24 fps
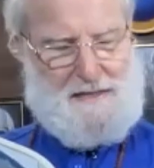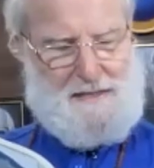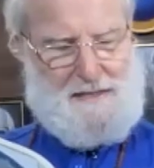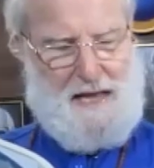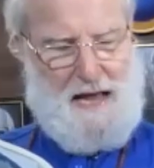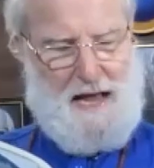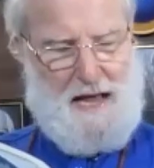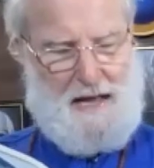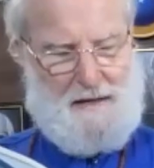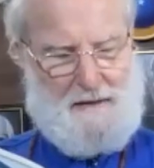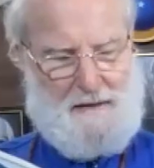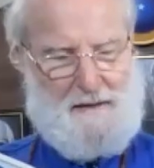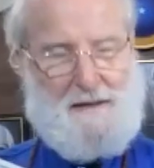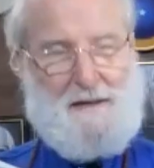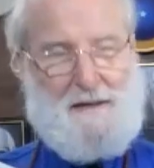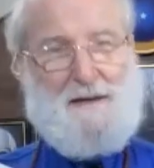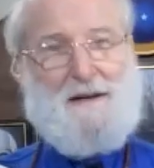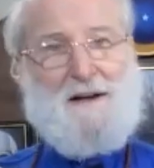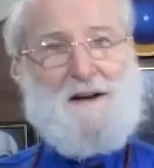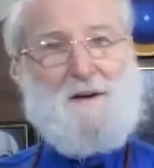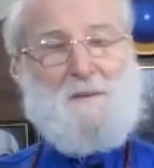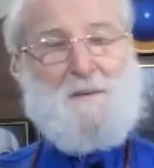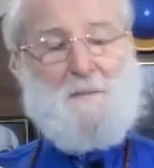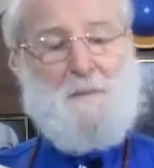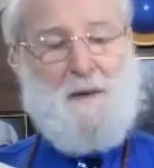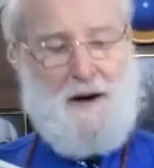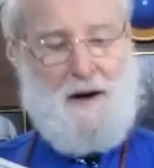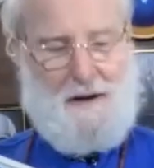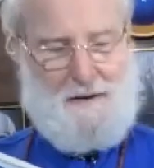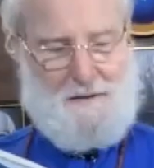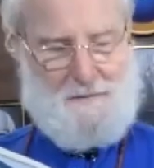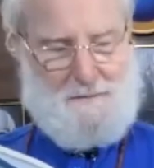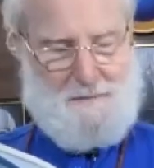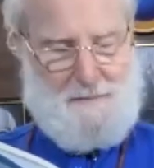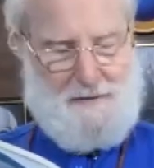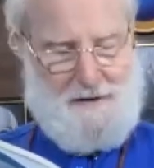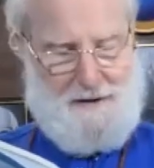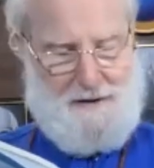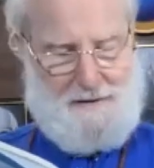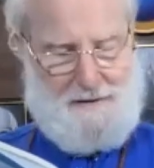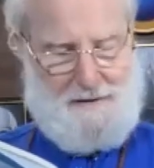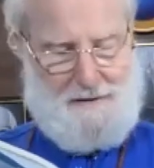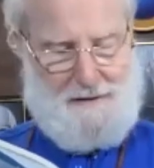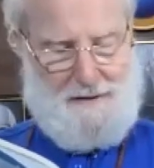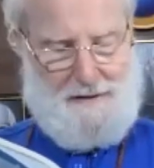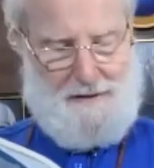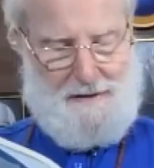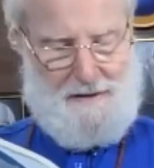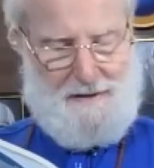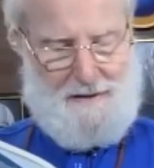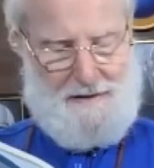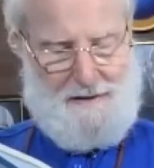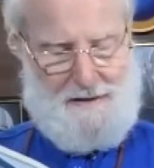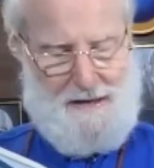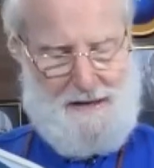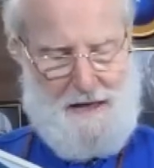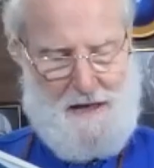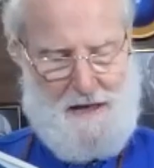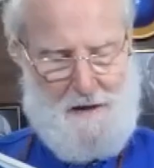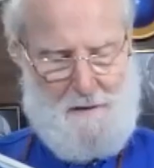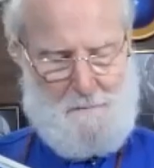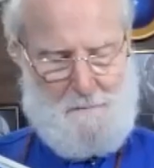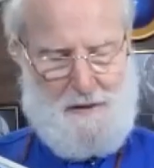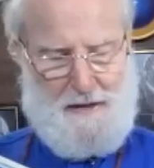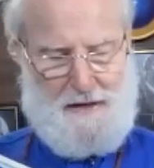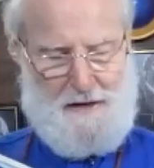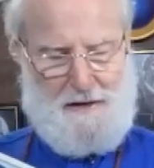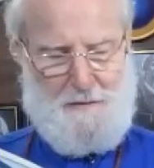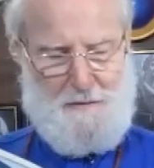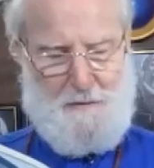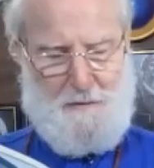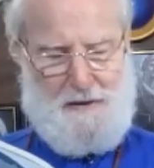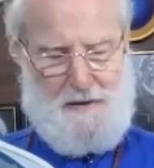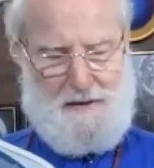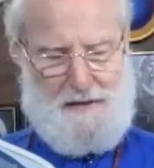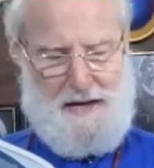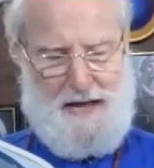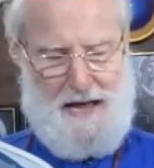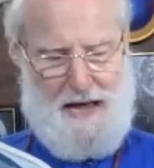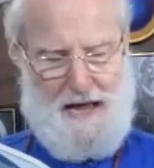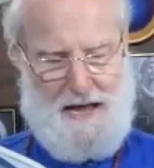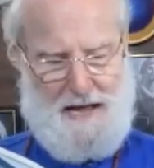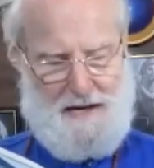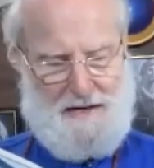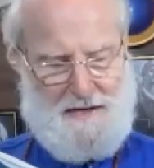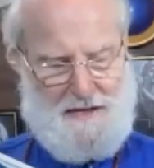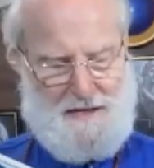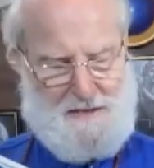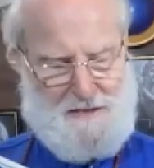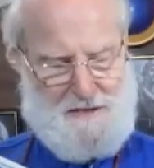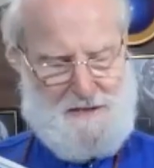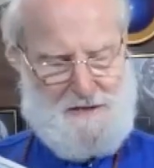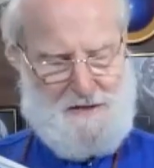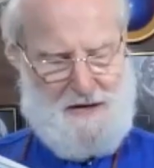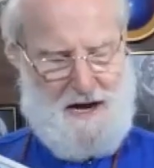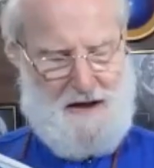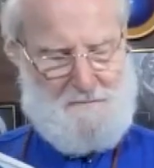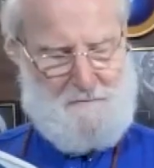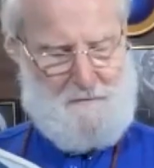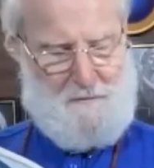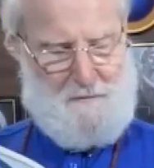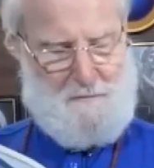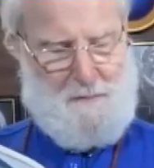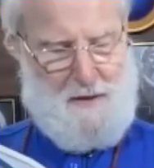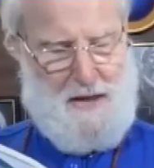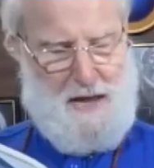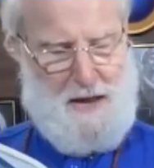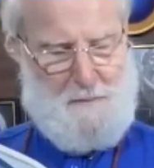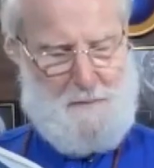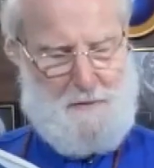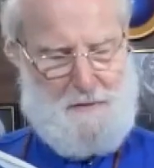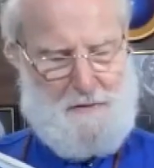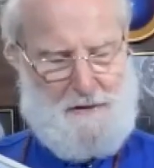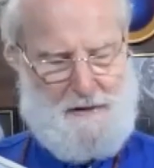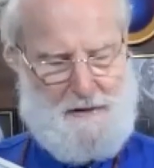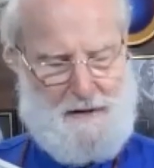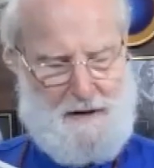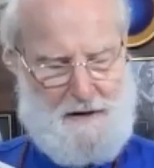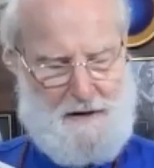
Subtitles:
sat Mahatma Gandhi, pen in one hand and a scrap of paper in the